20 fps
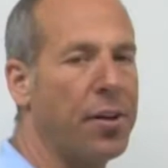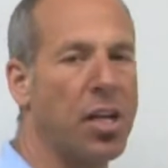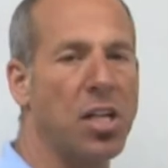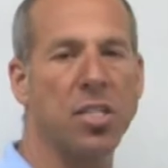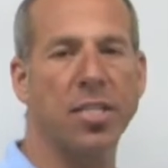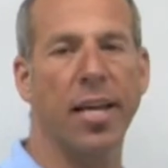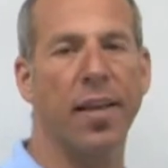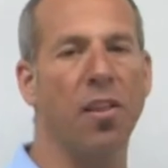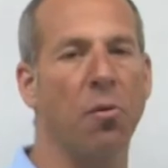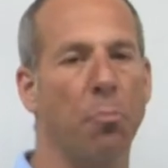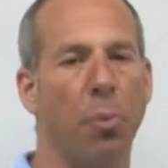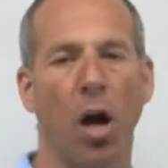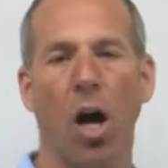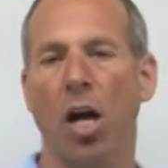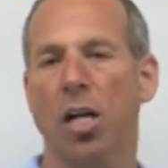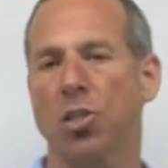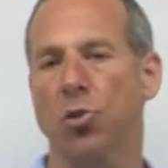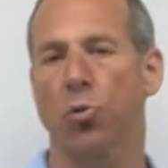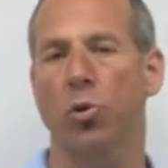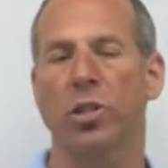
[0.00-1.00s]
They're going to say the
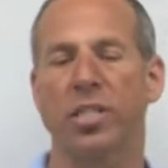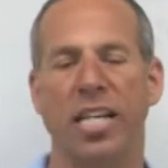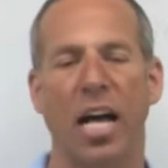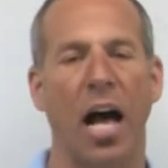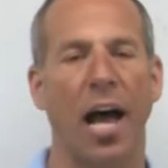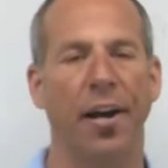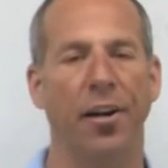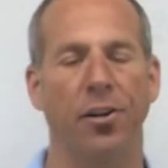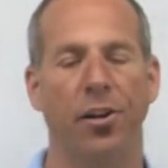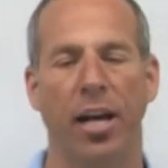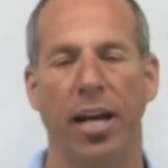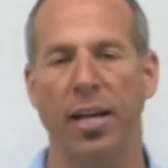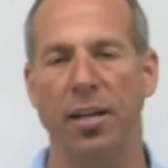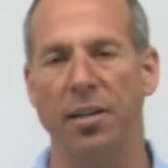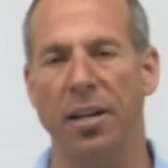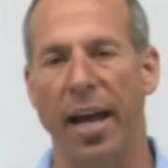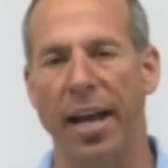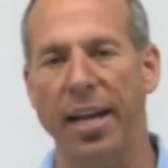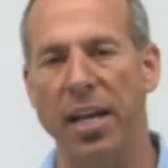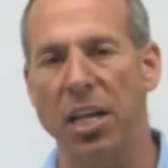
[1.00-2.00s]
bonds were retired at
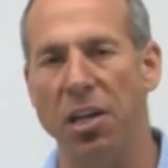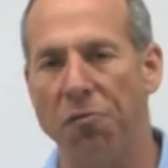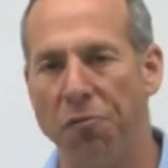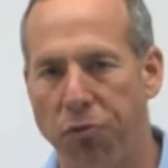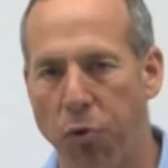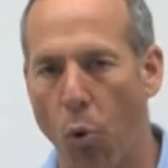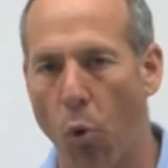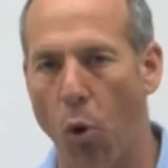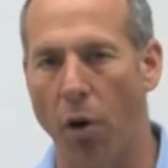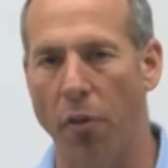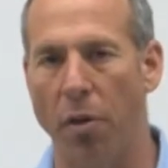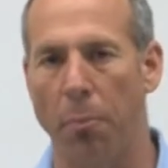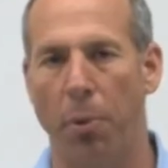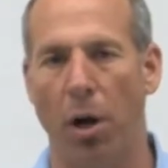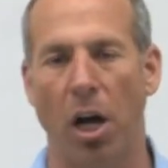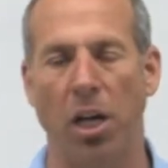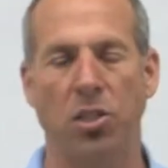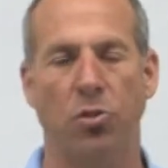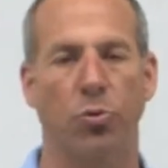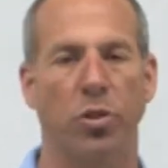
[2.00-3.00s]
94, the
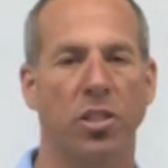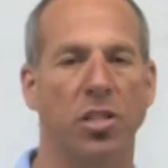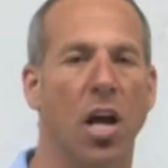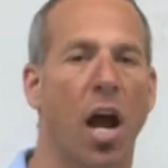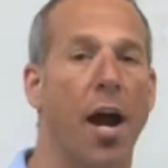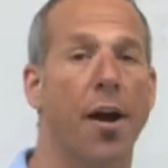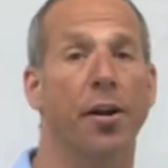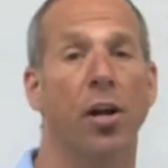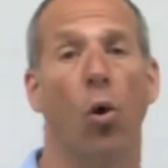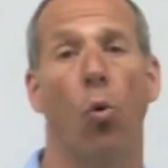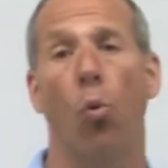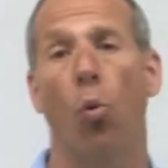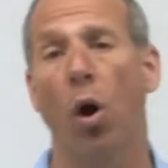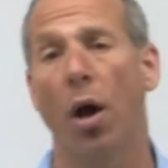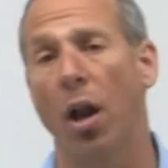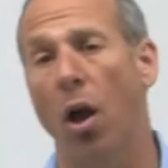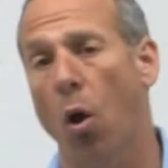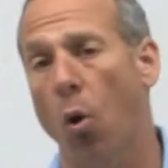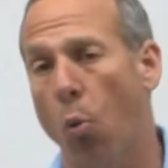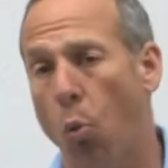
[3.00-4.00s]
bonds were retired at
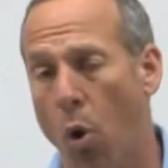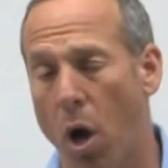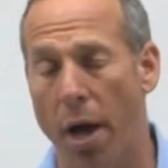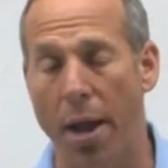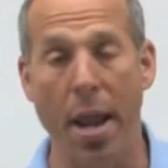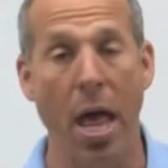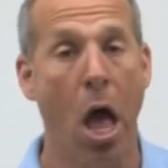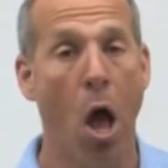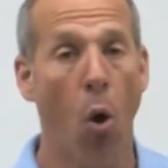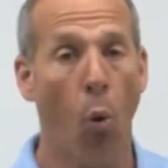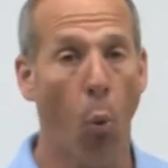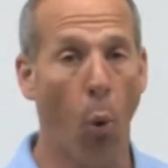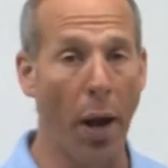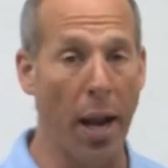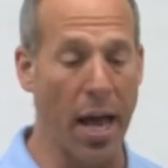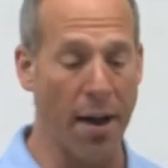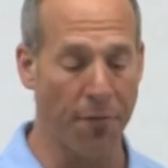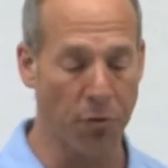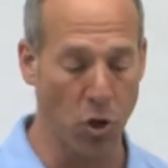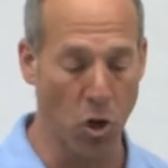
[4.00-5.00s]
101.
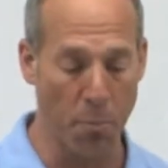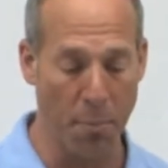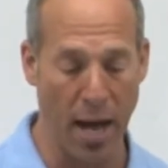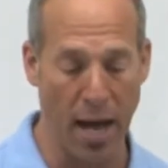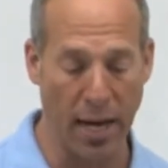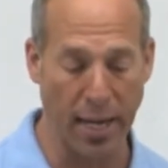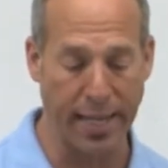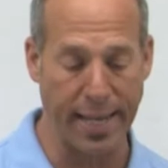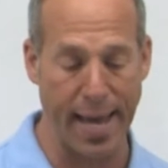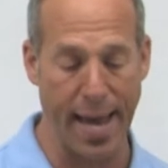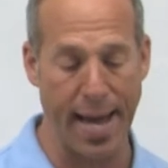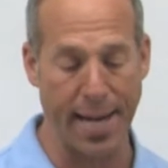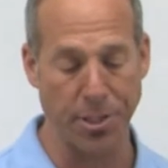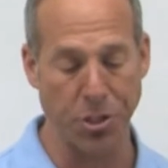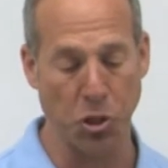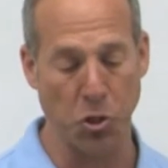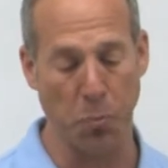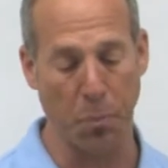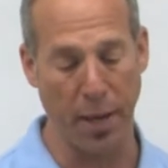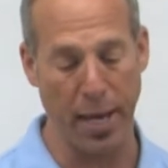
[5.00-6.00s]
Whatever amount of
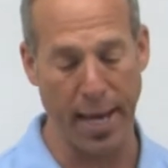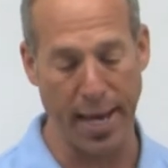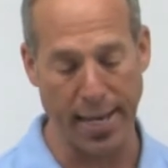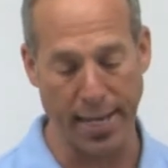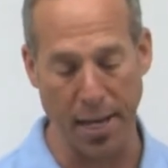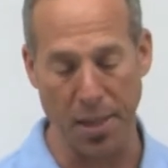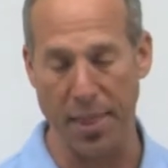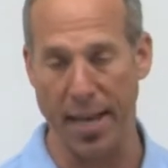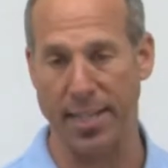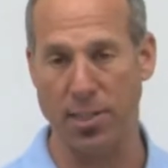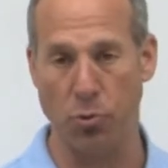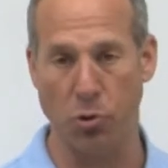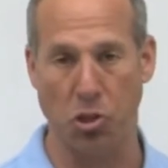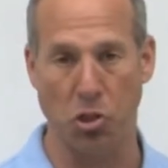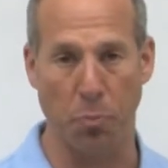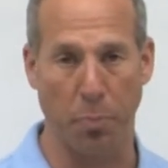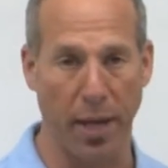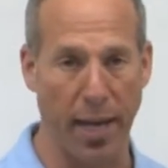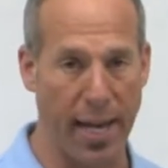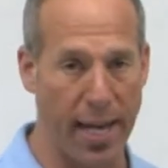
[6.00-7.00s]
cash you paid, that's what
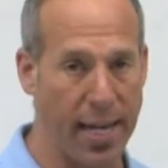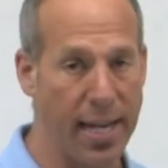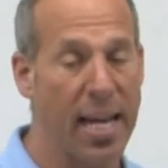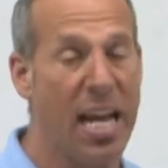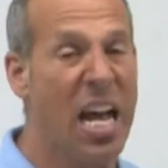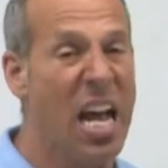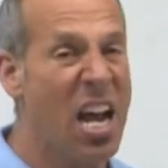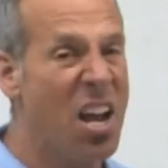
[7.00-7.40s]
you paid.